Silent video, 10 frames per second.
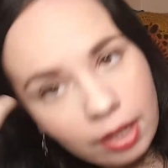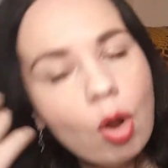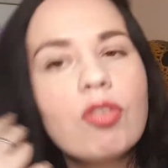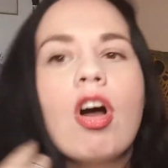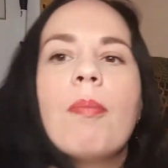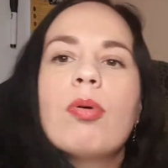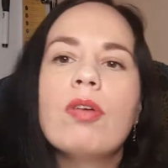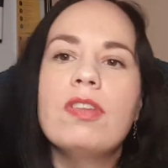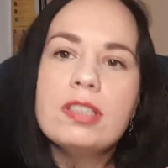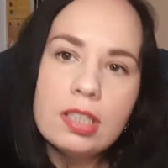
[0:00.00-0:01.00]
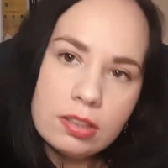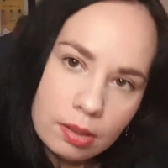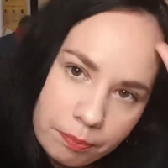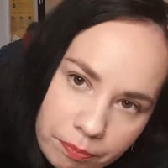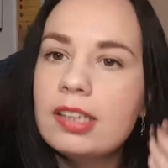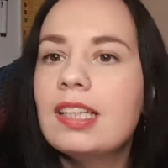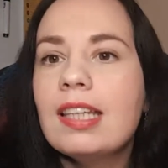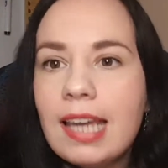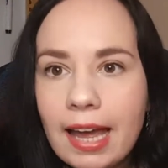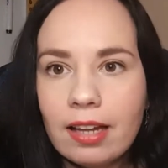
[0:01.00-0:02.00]
and overall improve the system. Because in
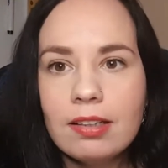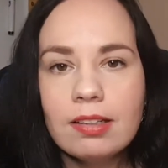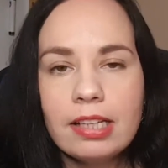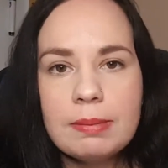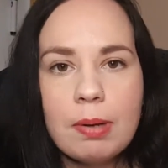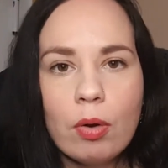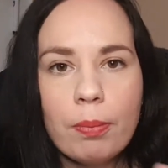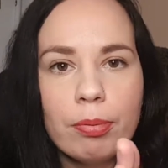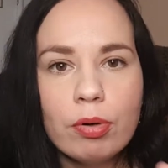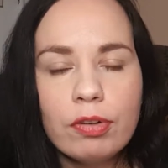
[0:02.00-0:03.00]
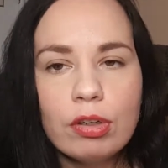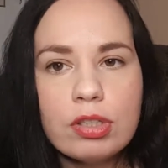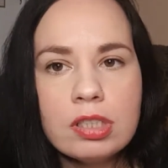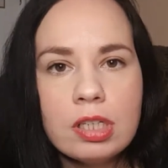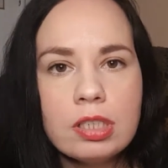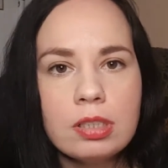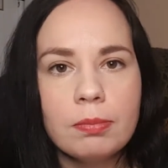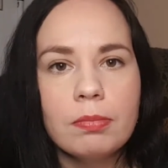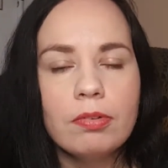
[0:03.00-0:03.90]
the end, it's about improving your system.